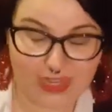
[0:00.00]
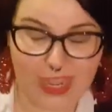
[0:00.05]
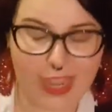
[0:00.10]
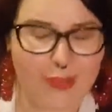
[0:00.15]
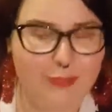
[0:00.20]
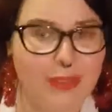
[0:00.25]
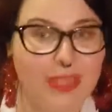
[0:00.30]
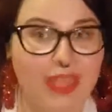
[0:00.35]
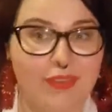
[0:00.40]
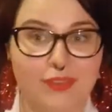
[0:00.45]

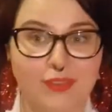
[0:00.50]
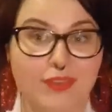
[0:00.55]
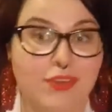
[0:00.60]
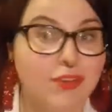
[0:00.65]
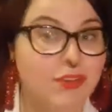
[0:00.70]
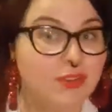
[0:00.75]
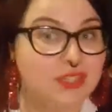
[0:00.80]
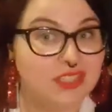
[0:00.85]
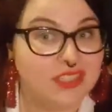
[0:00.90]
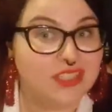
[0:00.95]
And we have a
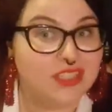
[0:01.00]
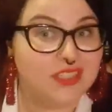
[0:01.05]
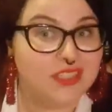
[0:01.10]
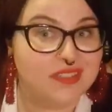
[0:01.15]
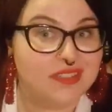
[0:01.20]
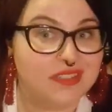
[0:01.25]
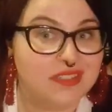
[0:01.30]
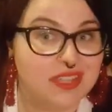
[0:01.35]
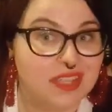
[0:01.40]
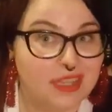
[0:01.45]
few
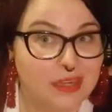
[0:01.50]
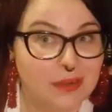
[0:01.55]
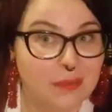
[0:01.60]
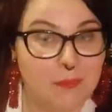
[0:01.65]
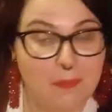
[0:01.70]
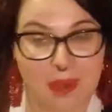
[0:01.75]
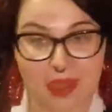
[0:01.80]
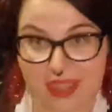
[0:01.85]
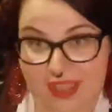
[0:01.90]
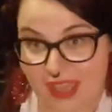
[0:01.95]
traditions in
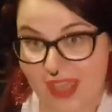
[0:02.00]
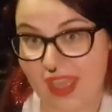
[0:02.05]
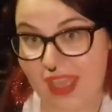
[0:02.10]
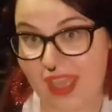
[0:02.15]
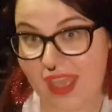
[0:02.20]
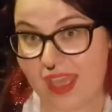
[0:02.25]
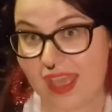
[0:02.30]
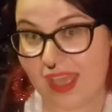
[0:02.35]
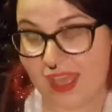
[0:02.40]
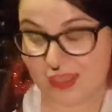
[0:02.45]
my
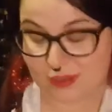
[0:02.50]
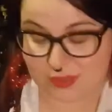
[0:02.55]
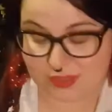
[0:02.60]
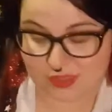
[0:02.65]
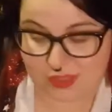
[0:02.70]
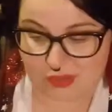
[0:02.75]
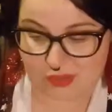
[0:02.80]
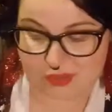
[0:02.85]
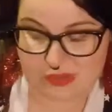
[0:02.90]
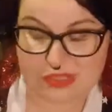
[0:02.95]

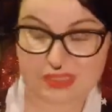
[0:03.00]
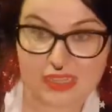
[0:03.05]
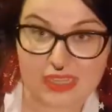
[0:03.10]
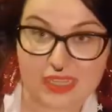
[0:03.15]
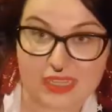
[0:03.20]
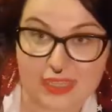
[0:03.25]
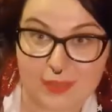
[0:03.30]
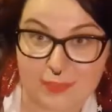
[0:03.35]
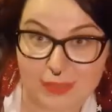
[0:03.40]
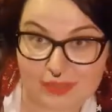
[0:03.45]
household,
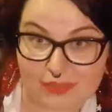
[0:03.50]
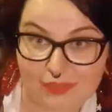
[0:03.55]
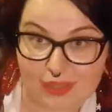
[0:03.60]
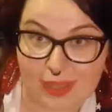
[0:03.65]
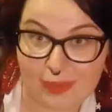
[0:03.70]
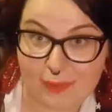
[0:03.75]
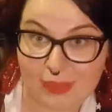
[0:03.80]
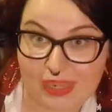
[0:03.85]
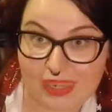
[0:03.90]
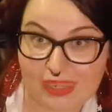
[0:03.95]
like in my
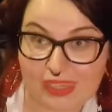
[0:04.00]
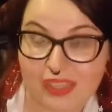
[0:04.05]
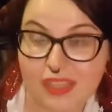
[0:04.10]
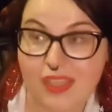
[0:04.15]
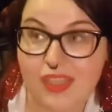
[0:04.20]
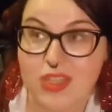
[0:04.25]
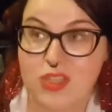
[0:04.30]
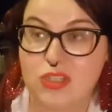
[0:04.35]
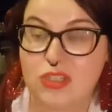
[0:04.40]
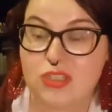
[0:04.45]
family.
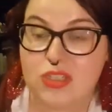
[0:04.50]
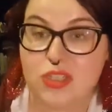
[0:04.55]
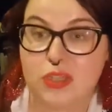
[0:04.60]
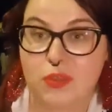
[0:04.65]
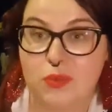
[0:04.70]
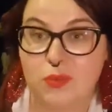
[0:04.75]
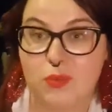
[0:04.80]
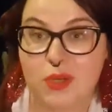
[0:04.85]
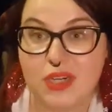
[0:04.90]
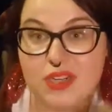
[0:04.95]

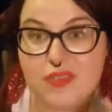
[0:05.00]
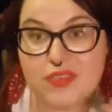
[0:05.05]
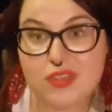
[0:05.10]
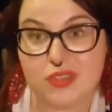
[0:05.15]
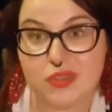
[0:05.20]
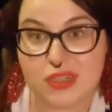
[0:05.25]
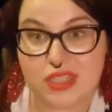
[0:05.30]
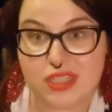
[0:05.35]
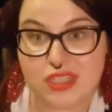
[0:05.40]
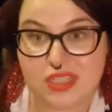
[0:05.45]
So one of the
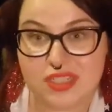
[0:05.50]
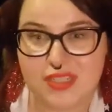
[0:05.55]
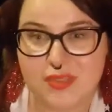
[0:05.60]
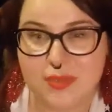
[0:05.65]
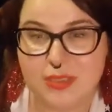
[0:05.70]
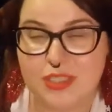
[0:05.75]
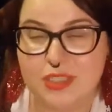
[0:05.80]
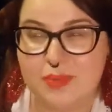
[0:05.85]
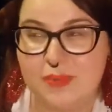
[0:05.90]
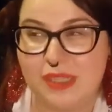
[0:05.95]
traditions,
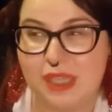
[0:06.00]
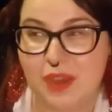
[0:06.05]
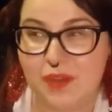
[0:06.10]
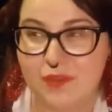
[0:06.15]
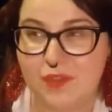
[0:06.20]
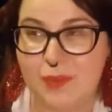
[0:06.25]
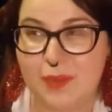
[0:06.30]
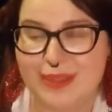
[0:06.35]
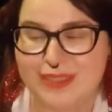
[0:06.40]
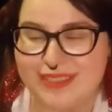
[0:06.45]
which has been
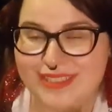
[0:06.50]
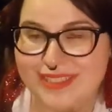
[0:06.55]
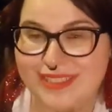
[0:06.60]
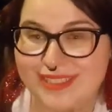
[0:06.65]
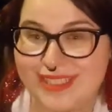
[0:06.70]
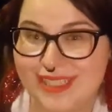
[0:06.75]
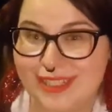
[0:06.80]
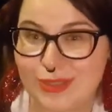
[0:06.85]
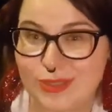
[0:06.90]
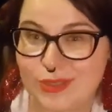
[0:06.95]
going for about
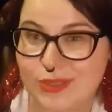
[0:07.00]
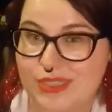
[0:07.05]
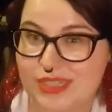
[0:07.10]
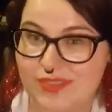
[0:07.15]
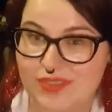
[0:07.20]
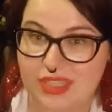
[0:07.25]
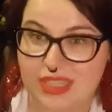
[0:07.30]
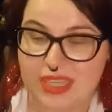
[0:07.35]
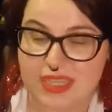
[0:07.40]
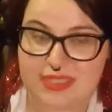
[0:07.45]
6 or
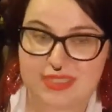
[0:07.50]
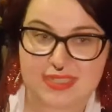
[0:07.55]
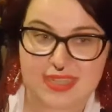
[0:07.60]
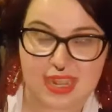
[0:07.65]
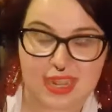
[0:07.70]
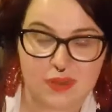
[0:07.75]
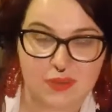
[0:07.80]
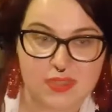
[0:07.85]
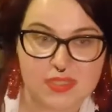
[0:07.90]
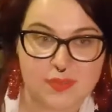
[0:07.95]
7 years
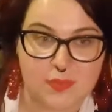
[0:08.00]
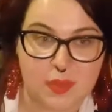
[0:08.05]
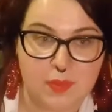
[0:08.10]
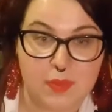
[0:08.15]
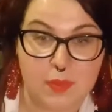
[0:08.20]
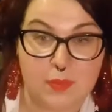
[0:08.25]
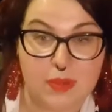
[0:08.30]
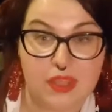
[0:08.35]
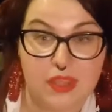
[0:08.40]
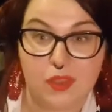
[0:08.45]
now, is my
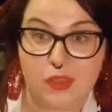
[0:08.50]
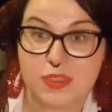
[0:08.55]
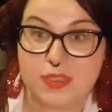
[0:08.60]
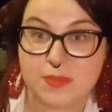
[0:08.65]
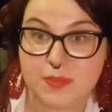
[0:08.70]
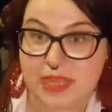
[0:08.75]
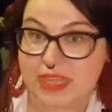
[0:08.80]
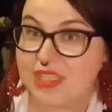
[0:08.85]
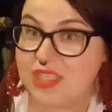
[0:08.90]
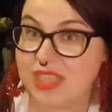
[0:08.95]
mum and I go
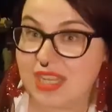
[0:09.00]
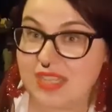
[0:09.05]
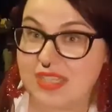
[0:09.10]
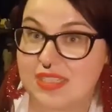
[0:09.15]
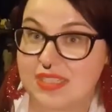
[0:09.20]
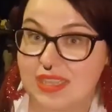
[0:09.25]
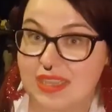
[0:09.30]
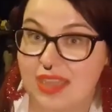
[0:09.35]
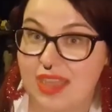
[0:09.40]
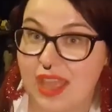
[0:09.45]
to
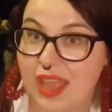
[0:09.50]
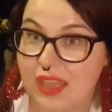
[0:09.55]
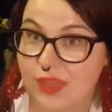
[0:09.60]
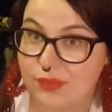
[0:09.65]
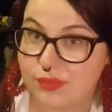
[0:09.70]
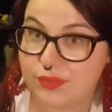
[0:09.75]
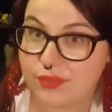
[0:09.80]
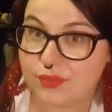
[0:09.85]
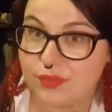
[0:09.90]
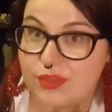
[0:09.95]
Manchester
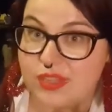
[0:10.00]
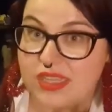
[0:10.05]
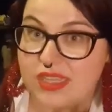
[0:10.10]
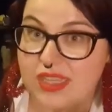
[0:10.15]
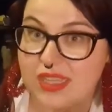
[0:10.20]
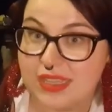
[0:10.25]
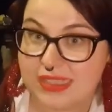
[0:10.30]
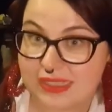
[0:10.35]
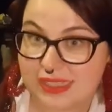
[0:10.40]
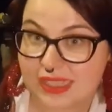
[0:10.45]

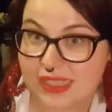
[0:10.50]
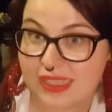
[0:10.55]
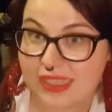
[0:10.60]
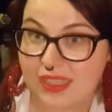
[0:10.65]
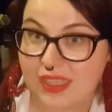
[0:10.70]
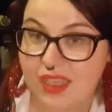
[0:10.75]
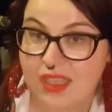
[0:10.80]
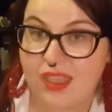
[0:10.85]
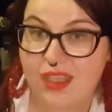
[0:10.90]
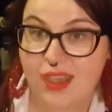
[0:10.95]
every
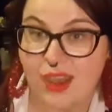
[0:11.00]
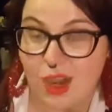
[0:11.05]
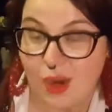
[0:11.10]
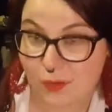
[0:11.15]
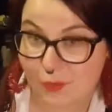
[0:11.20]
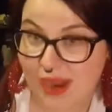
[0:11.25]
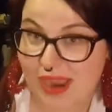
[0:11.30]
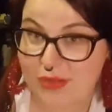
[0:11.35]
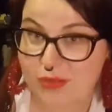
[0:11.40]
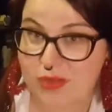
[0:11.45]
year
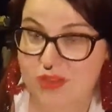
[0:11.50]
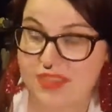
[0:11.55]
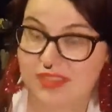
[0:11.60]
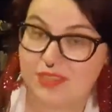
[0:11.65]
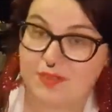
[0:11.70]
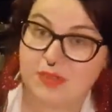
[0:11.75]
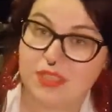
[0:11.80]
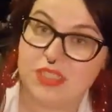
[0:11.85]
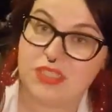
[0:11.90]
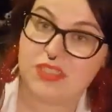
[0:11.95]
around
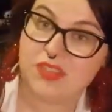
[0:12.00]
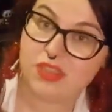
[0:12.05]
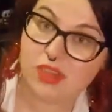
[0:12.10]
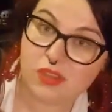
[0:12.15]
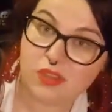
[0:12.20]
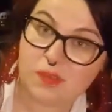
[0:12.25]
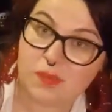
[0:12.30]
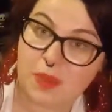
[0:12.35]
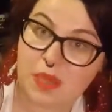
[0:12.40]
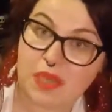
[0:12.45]
Christmas to
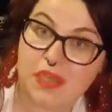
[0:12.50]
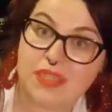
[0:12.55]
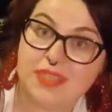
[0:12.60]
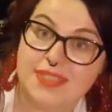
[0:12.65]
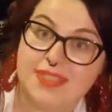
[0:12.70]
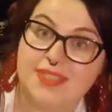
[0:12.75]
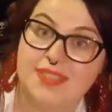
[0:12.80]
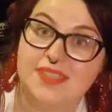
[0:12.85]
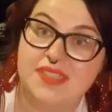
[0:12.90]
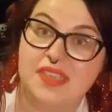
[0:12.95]
do the
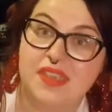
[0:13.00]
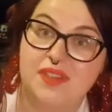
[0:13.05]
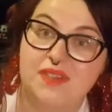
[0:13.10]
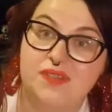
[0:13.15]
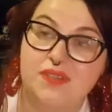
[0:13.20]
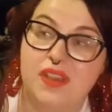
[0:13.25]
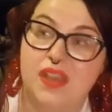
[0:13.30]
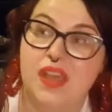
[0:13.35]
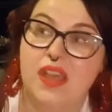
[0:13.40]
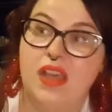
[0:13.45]
markets and stuff.